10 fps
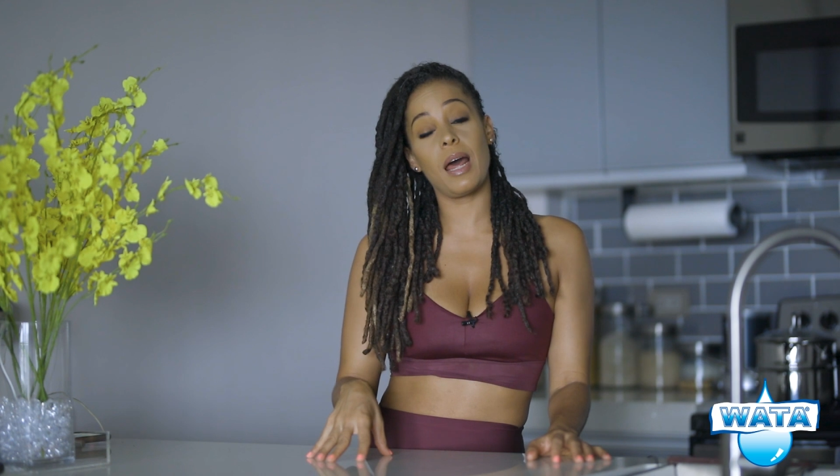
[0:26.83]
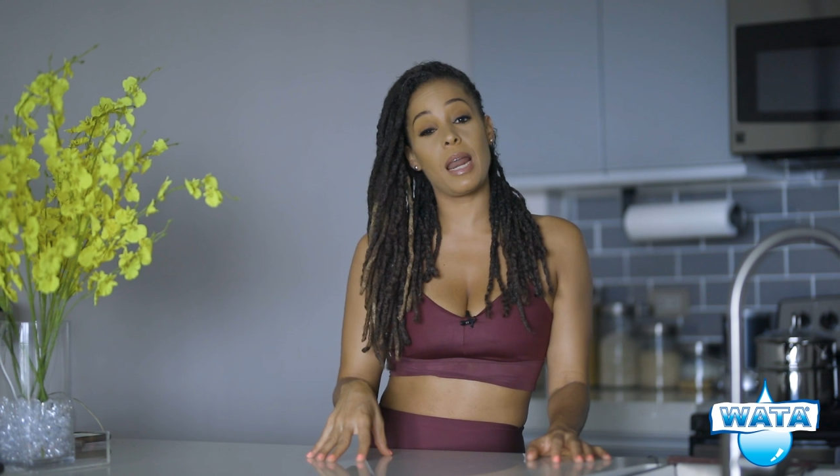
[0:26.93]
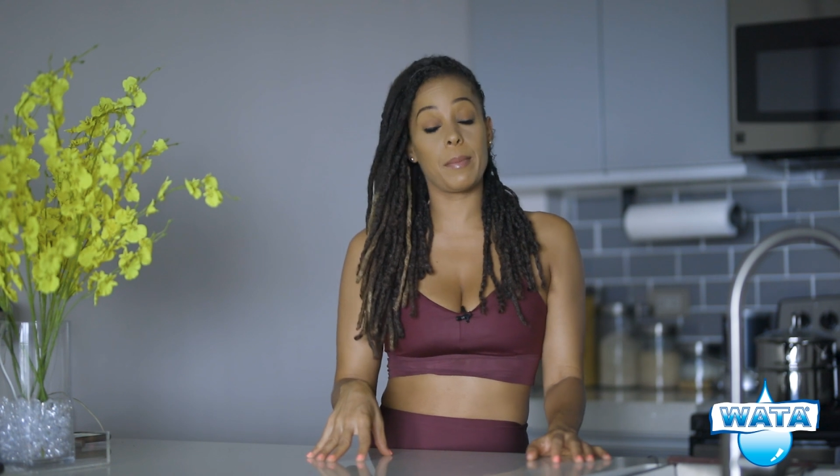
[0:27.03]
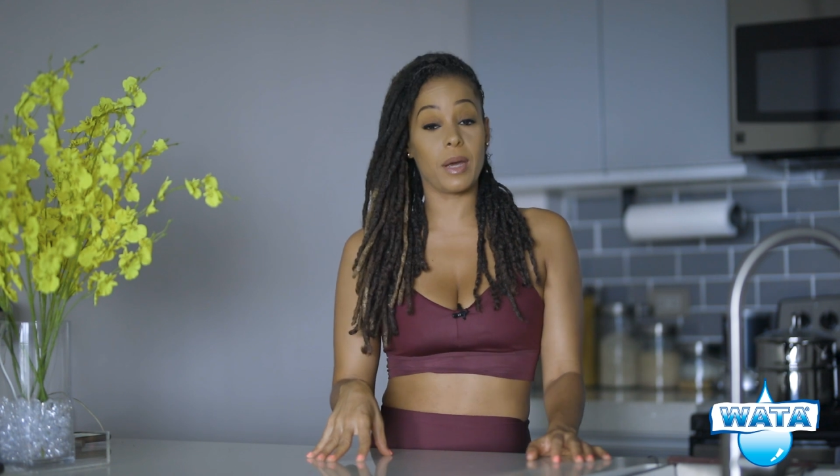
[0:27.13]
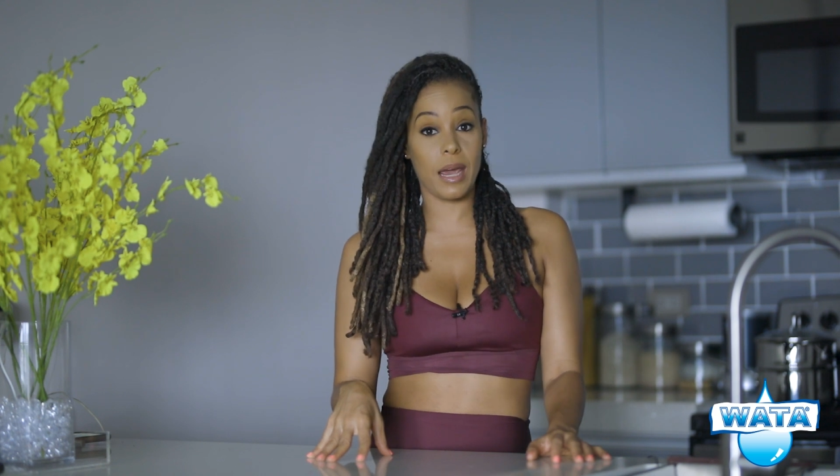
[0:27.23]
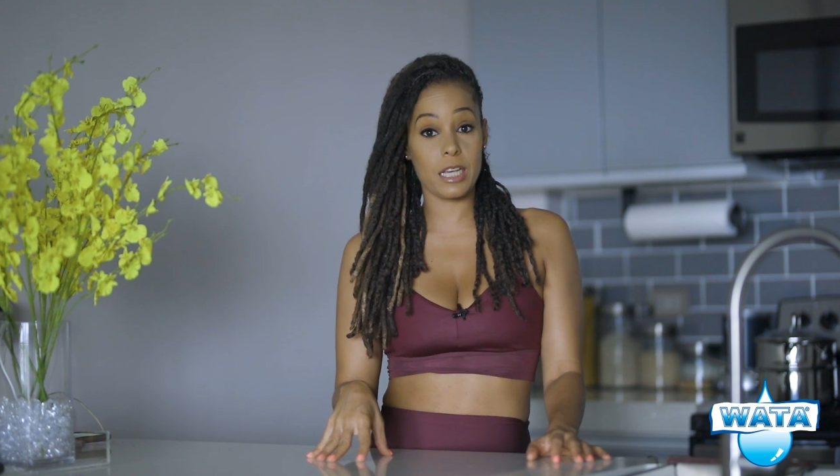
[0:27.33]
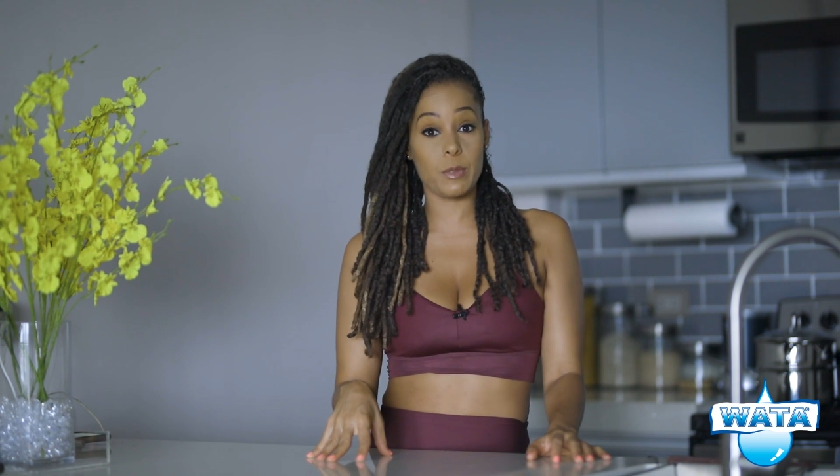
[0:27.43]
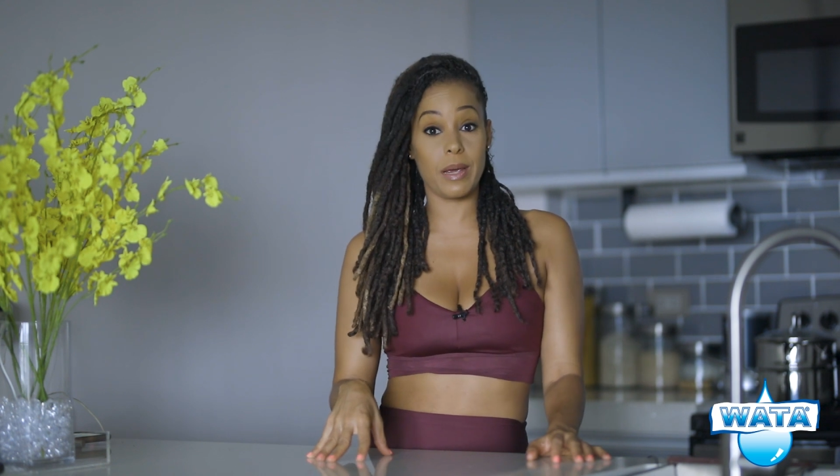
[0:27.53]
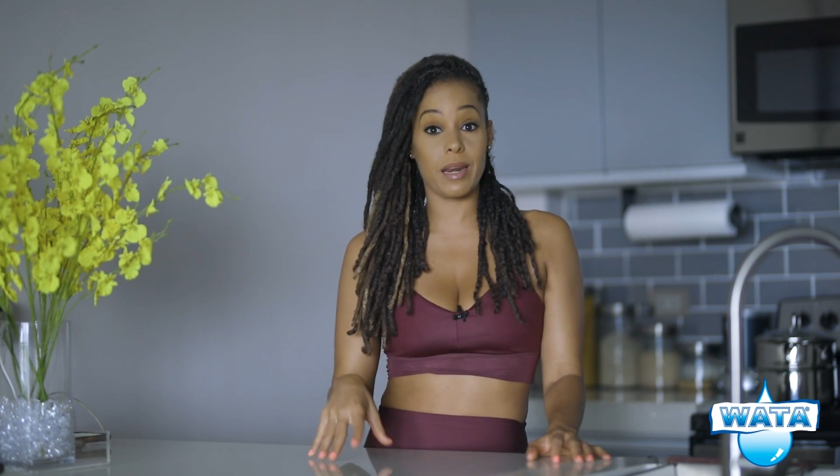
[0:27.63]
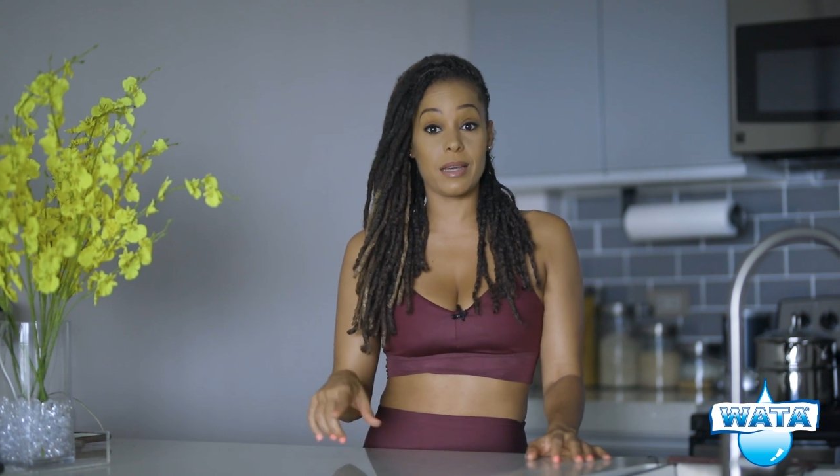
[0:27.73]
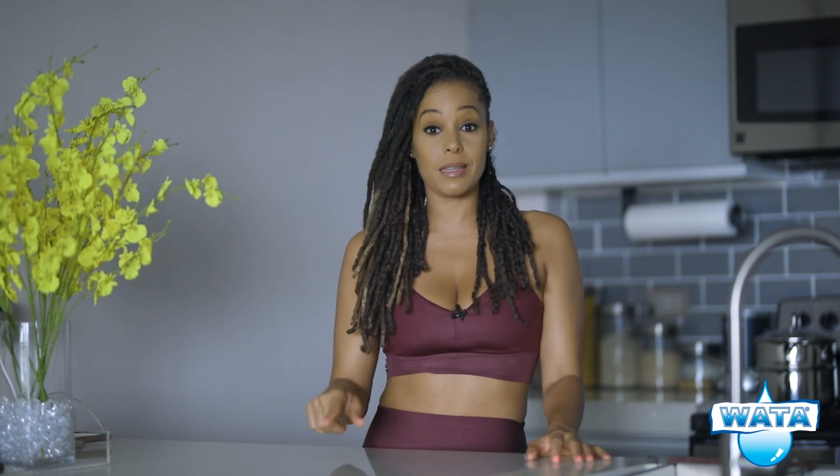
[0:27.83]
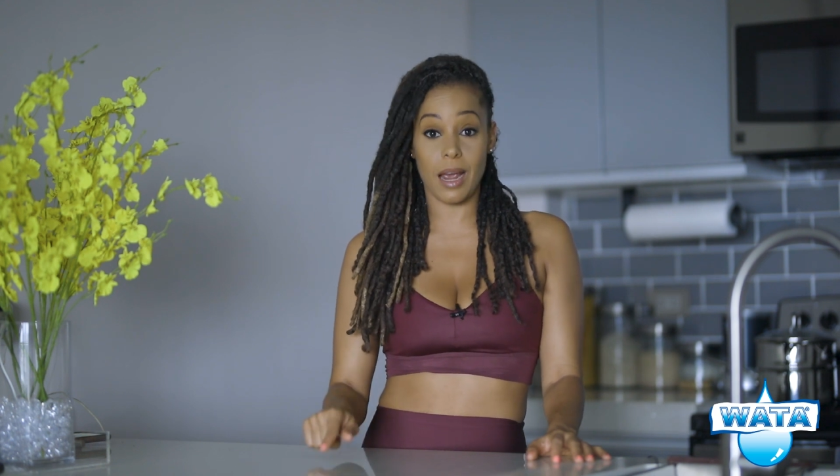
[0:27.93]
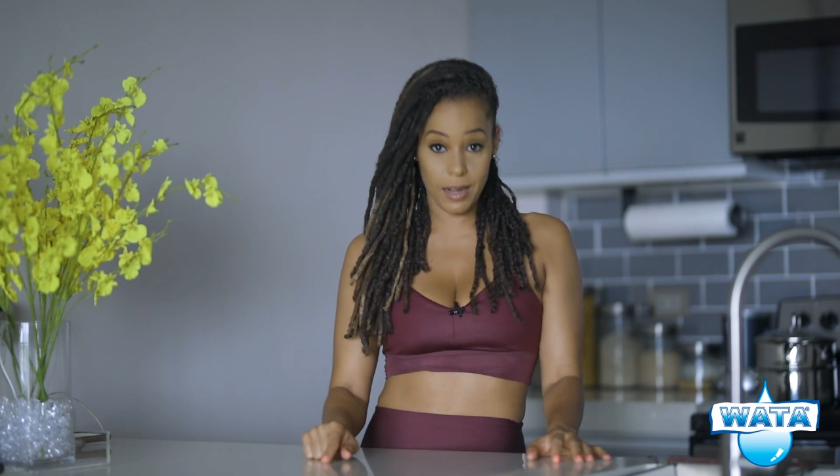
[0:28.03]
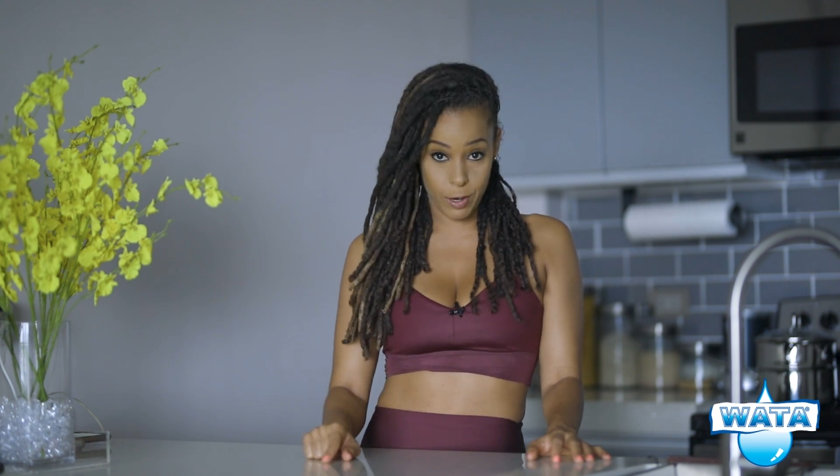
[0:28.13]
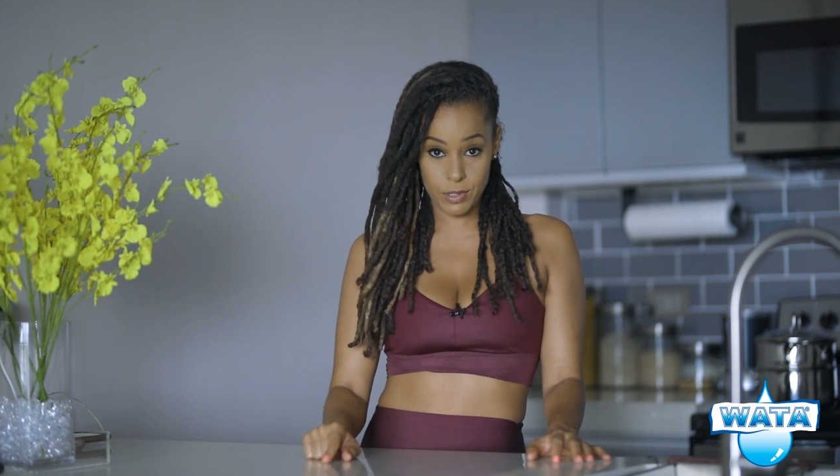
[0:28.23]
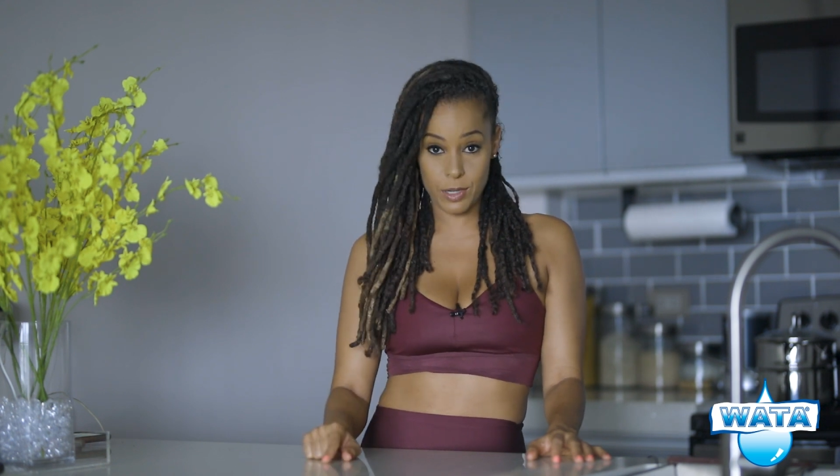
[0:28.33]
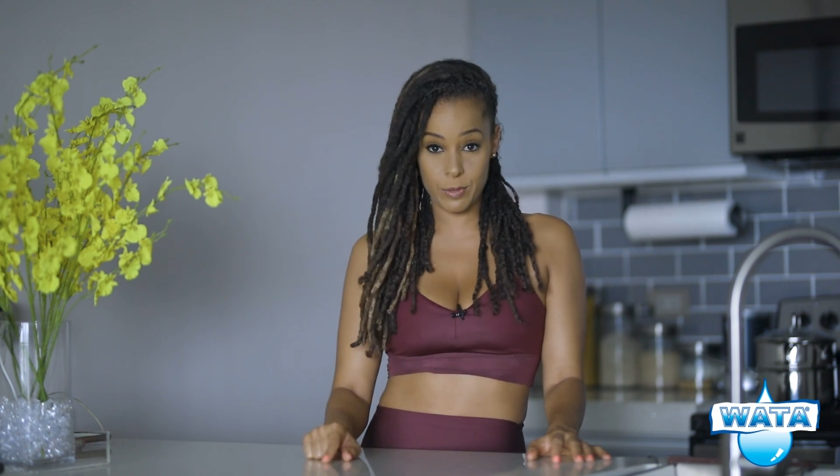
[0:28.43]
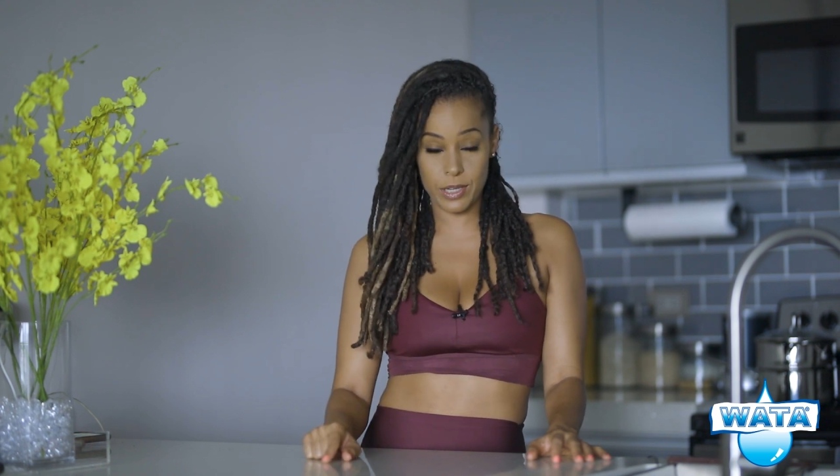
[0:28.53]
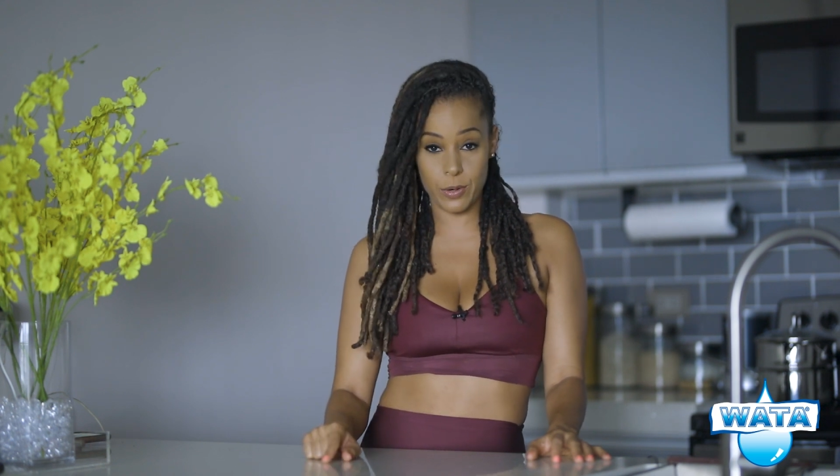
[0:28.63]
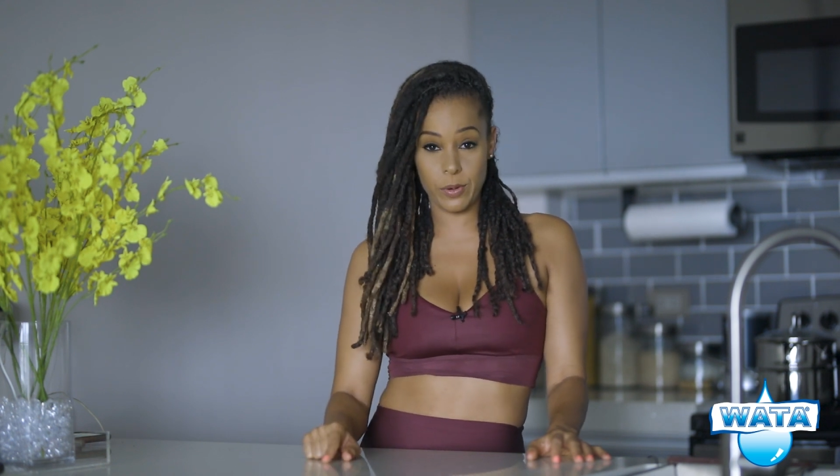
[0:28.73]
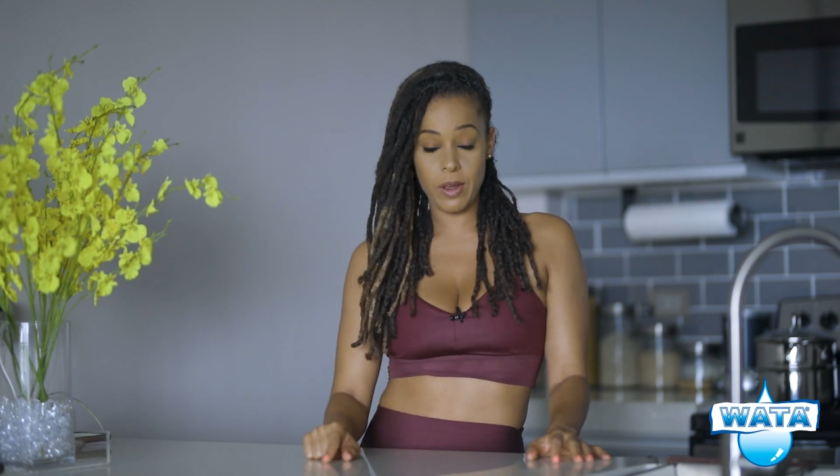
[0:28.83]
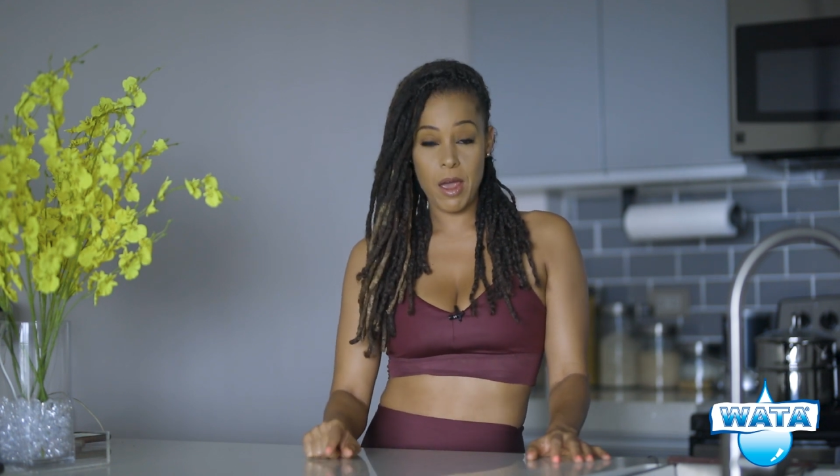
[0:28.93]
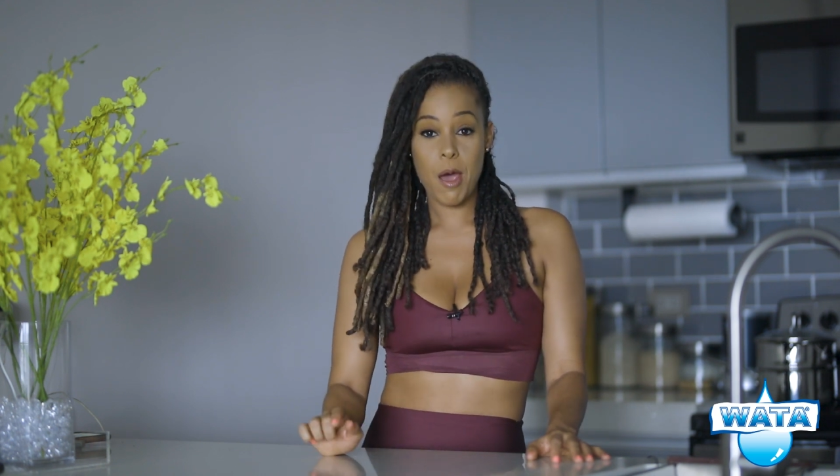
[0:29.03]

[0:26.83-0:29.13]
and I'm going to explain exactly how to do so.